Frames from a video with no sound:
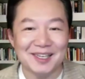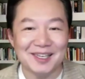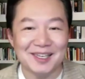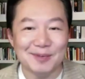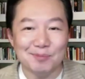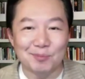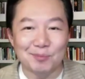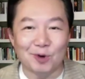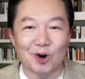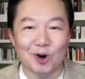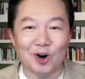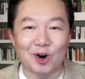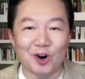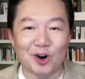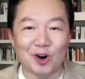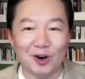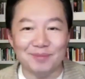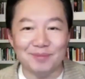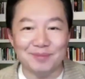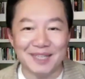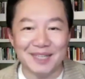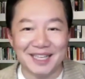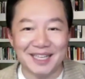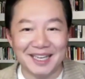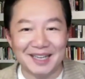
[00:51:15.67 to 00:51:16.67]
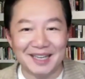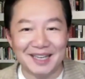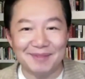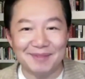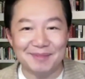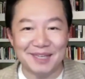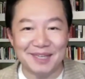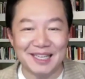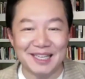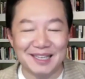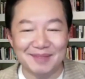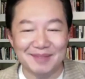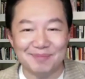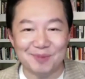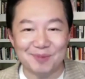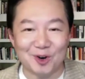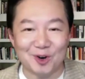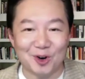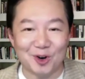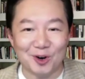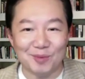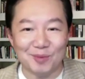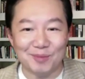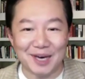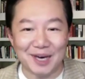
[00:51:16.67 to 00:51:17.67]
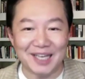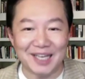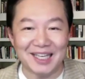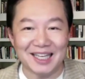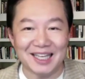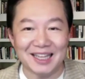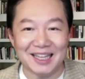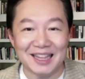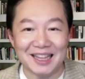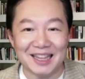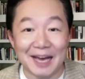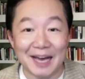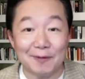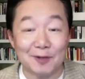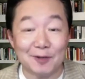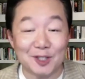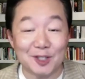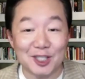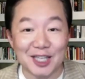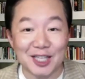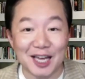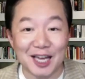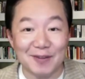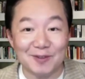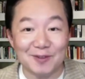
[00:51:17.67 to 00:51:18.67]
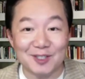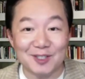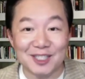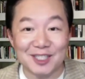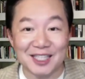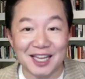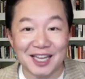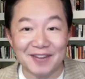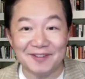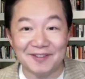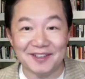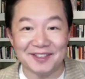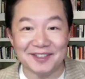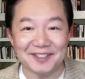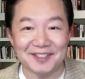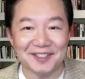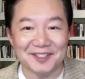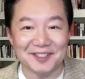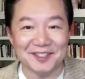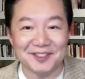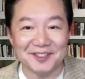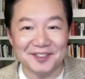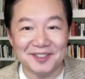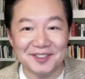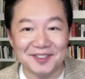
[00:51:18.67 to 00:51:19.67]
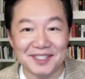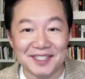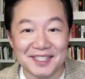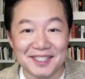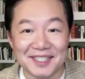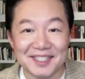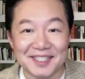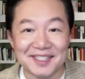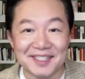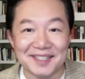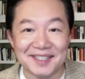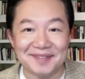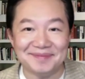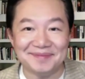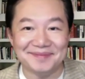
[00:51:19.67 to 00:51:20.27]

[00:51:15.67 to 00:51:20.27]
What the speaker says: More meaning mean more money. Leverage, leverage, leverage. Use the system.